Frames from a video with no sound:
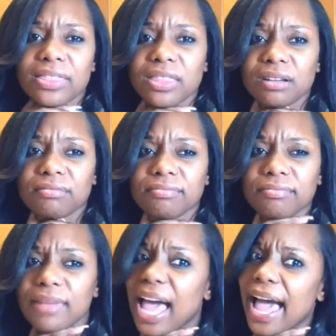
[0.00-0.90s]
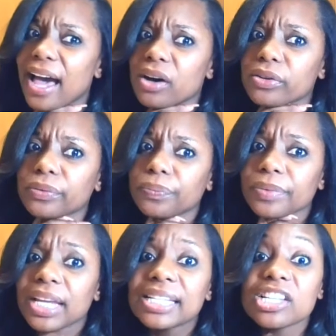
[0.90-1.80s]
at them. How?
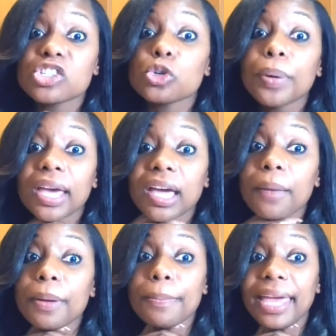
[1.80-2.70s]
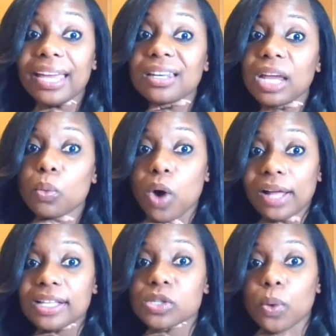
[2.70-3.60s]
Did you pick up a man named
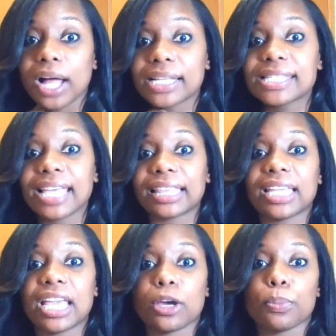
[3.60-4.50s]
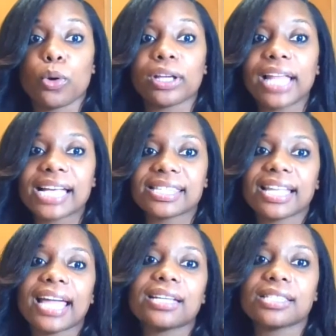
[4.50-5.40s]
Wallace Wallace at the airport last
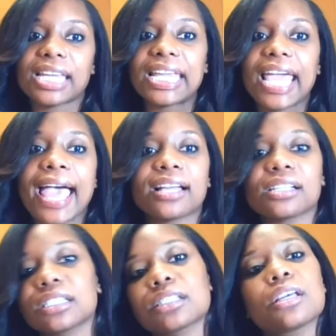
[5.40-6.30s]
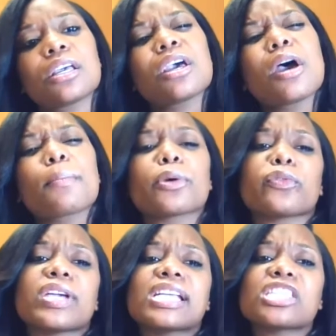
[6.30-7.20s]
night? Dink asked.
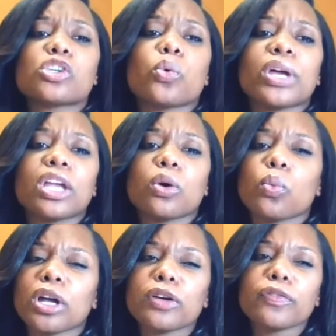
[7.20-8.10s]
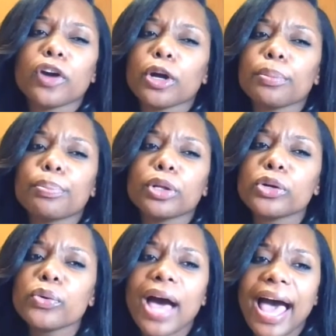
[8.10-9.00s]
Maureen squinted one of her
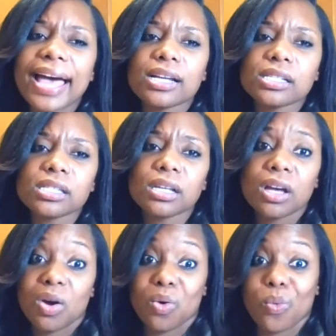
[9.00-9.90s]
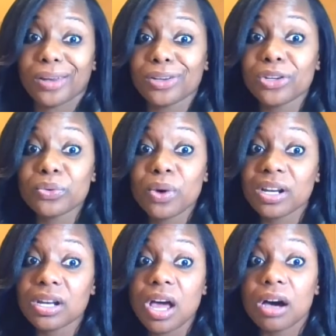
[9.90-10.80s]
blue eyes. Why do you
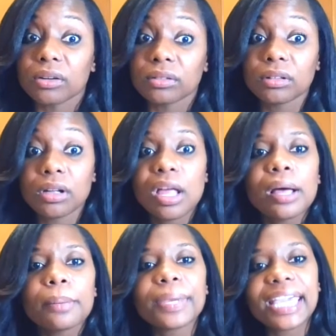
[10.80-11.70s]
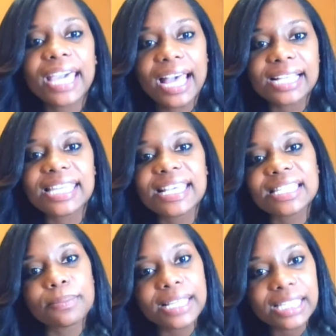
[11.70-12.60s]
want to know? Because
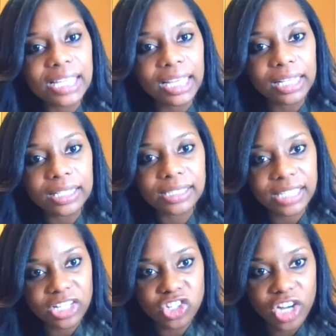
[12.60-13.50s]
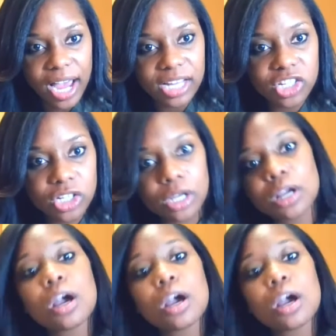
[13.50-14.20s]
he's missing, said Josh.